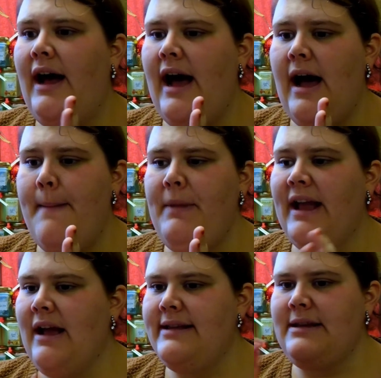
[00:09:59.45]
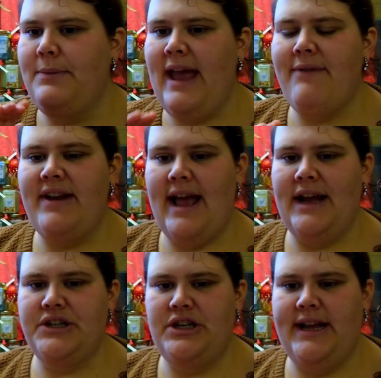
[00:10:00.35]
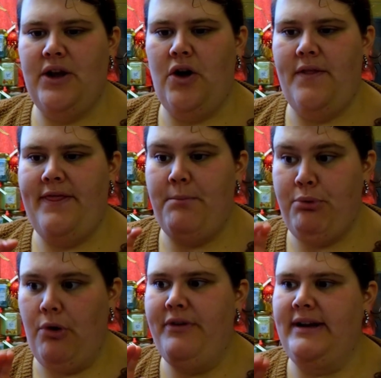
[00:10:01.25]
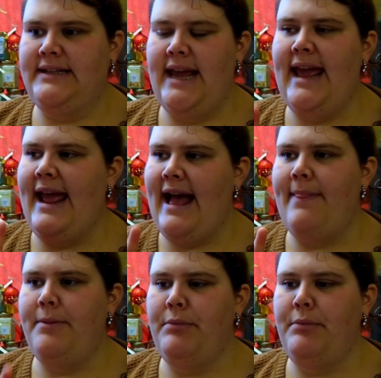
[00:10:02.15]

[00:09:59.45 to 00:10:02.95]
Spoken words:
Like I said, we haven't actually got the product here at the